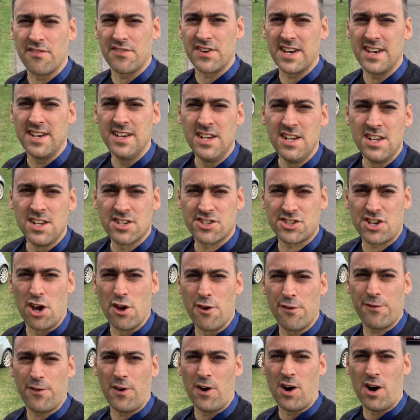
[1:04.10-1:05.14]
it.
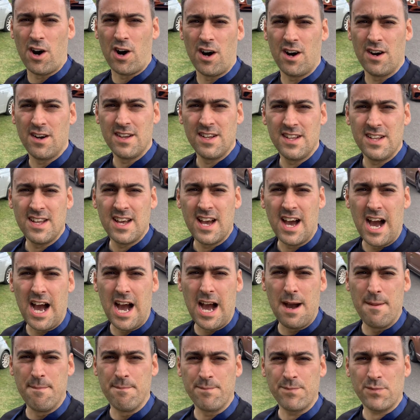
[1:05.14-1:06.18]
So far,
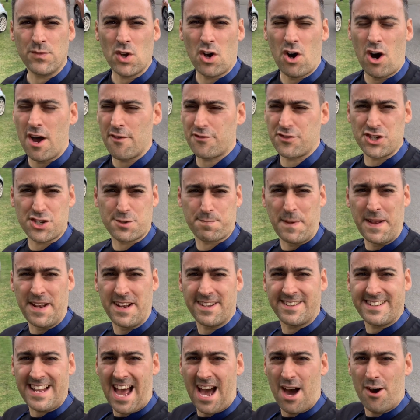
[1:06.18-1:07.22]
I've just
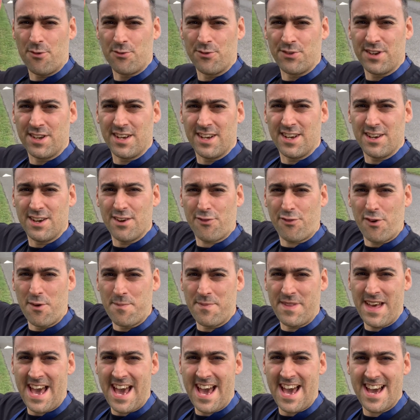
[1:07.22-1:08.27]
been down
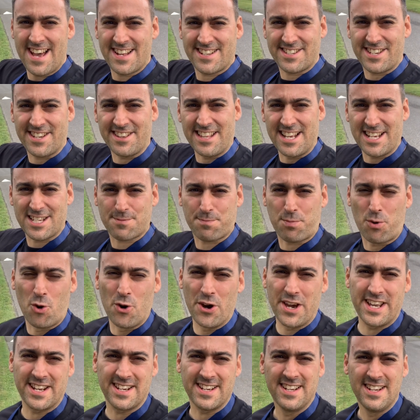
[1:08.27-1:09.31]
from there to this
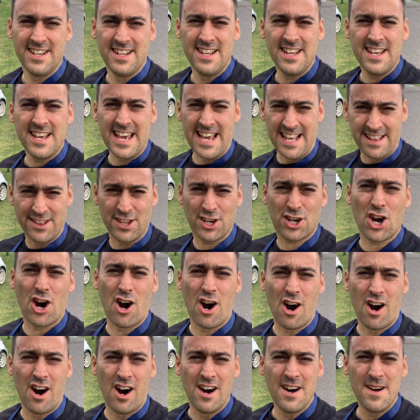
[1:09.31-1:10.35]
point in the
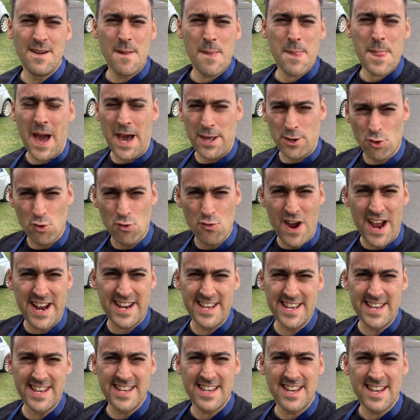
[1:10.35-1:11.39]
car, and
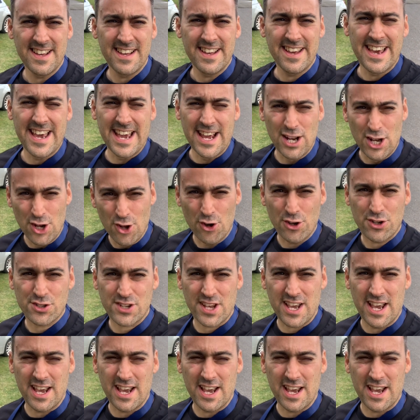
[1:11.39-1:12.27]
already it looks